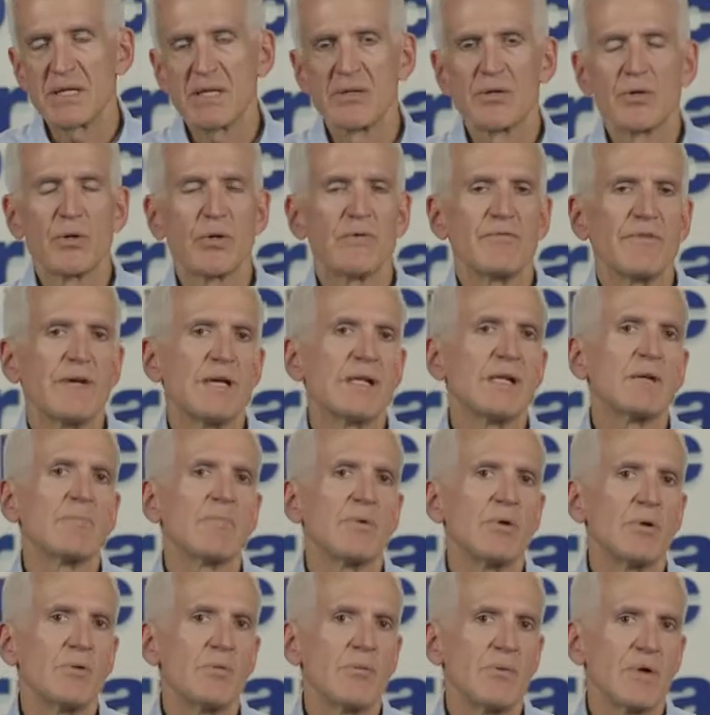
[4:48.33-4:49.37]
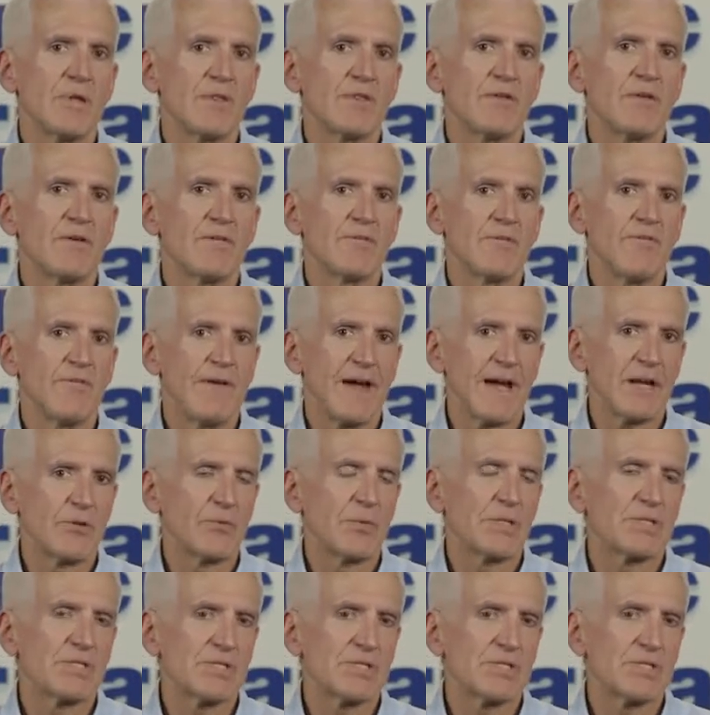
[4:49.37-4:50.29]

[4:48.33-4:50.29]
and they're available with factory